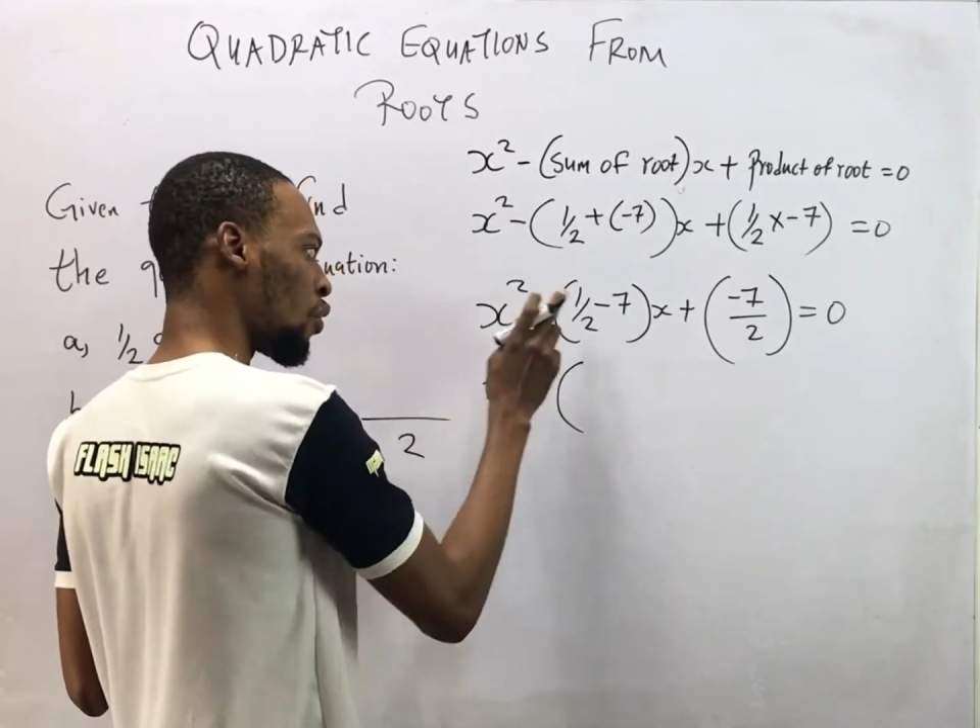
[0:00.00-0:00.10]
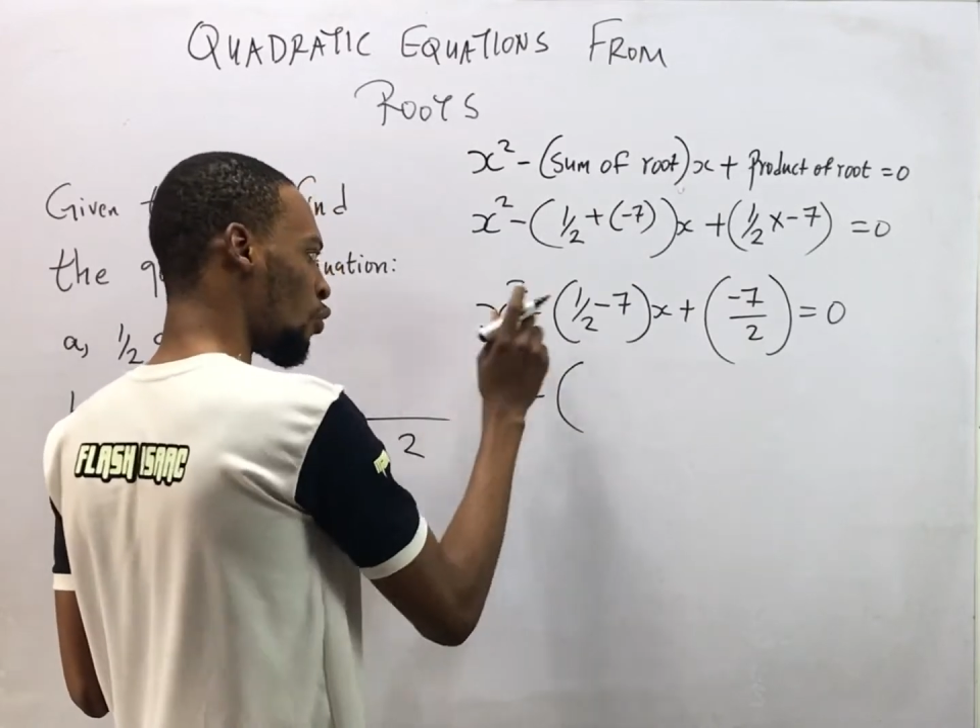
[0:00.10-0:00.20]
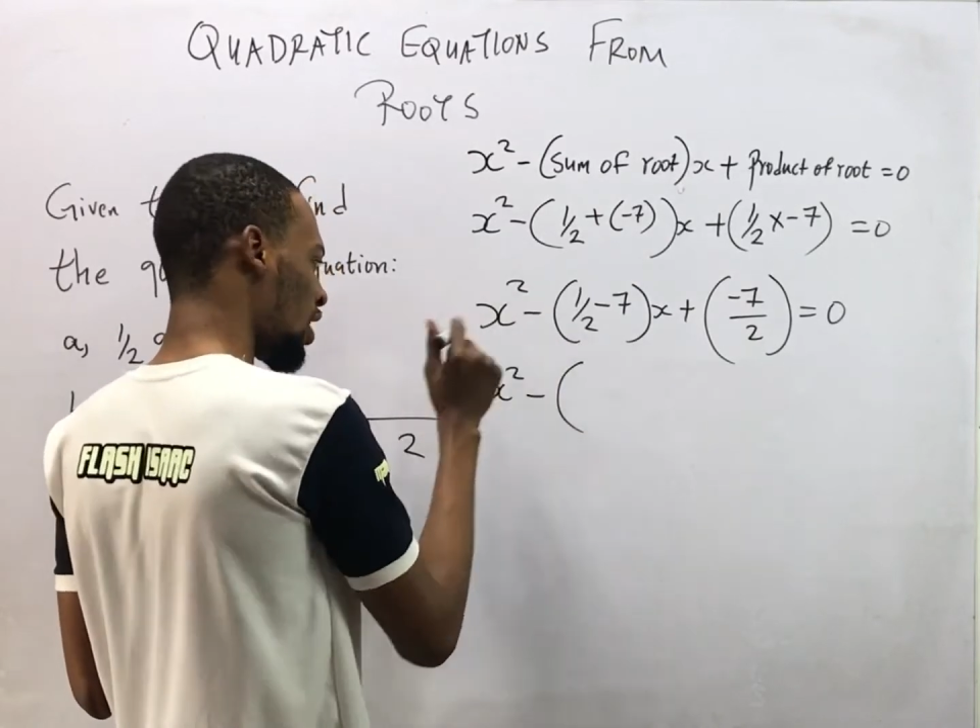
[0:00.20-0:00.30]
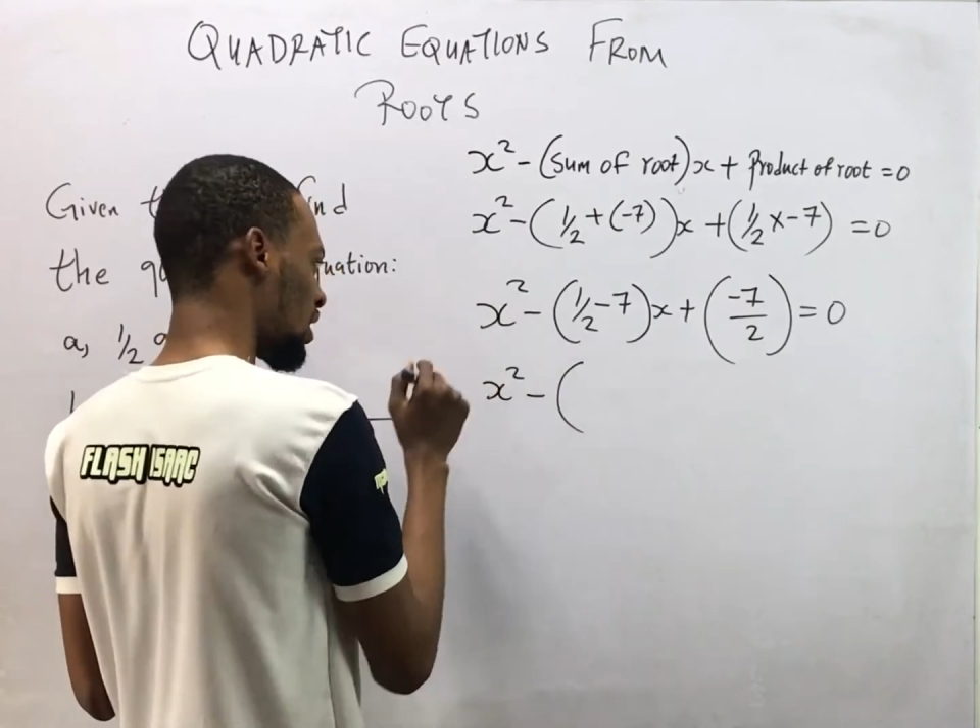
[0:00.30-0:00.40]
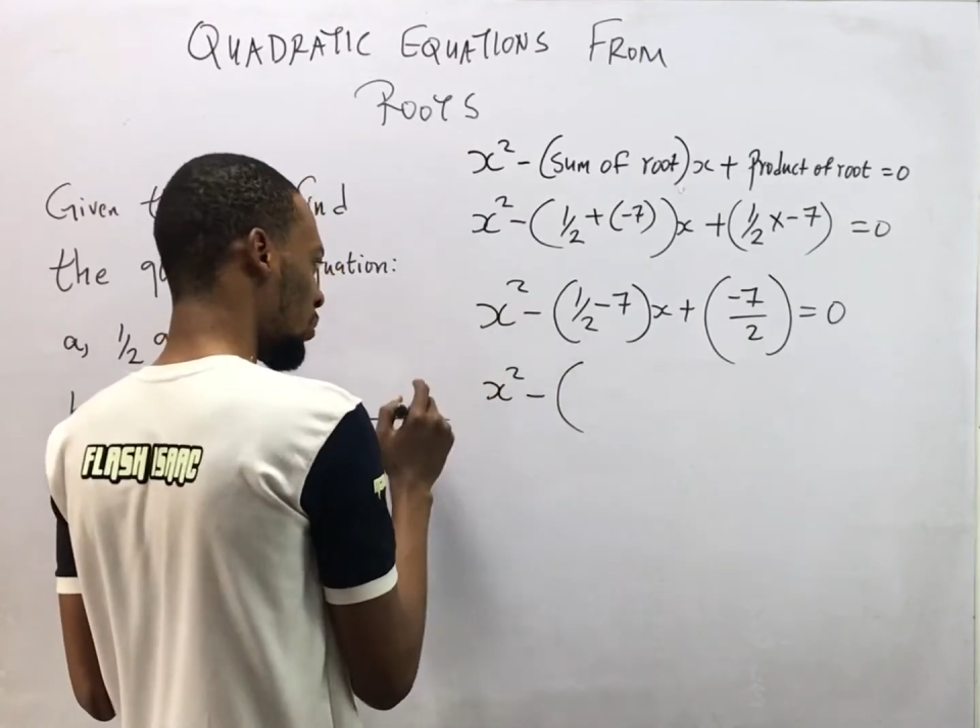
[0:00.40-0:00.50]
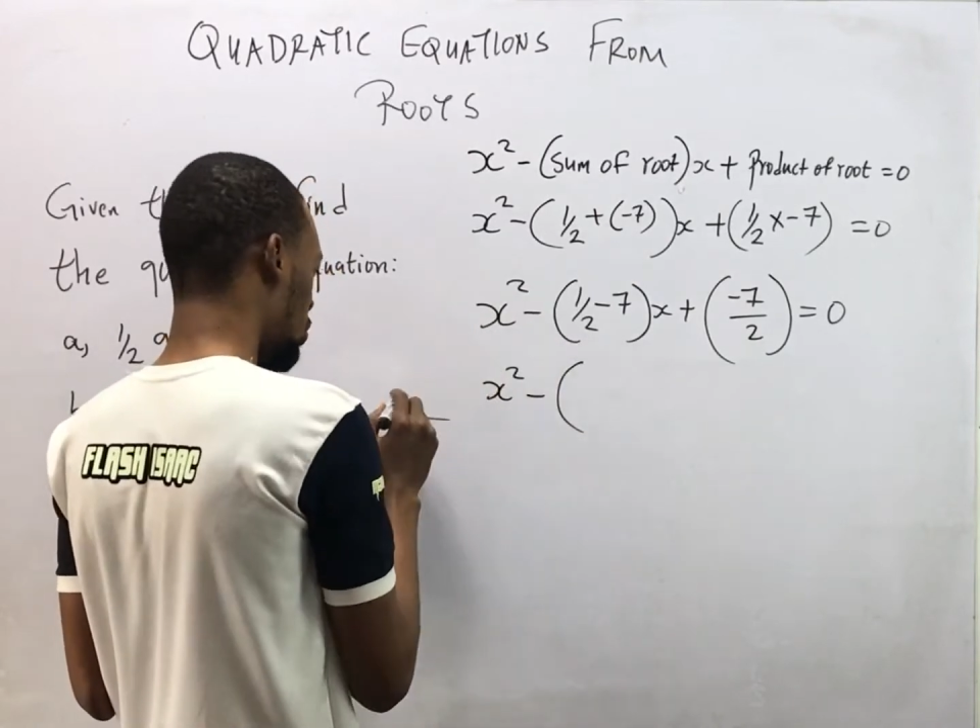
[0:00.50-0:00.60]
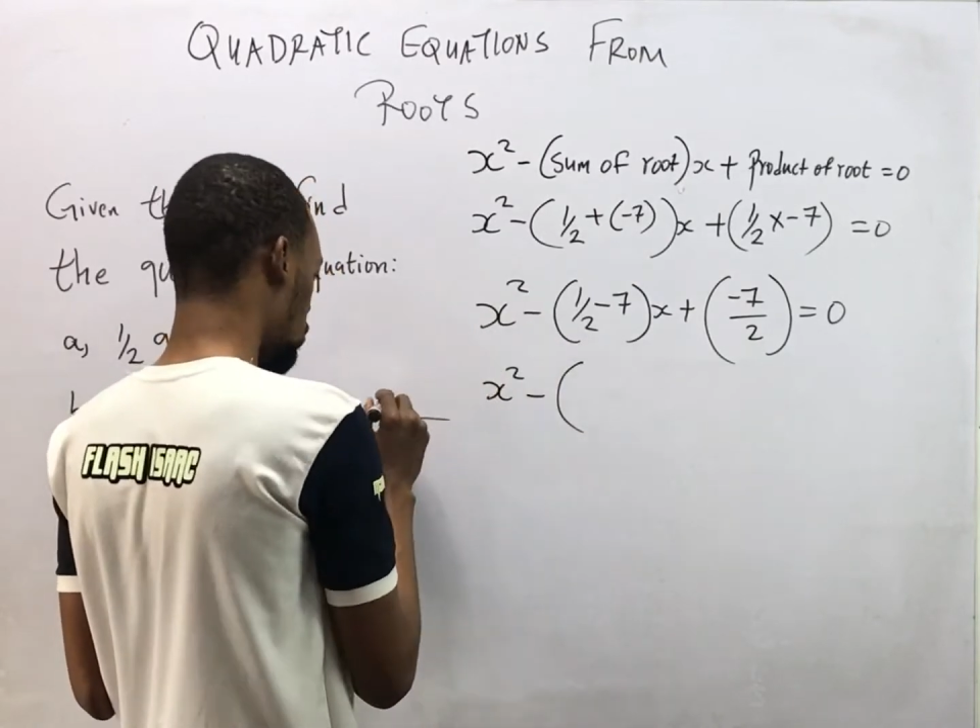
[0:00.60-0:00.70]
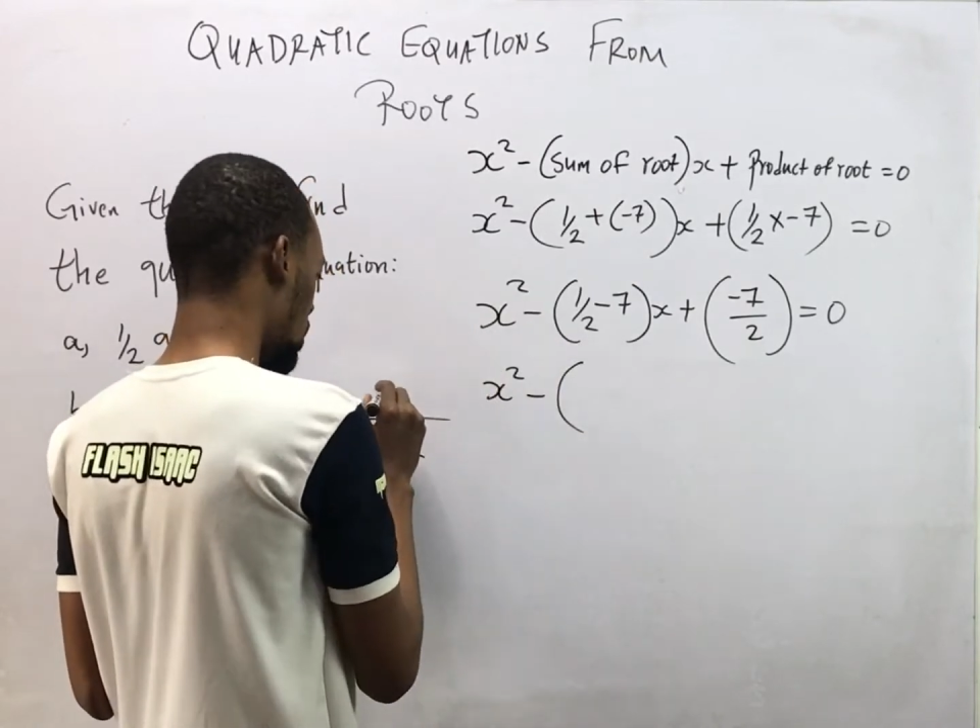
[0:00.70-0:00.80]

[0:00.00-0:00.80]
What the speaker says: 1 times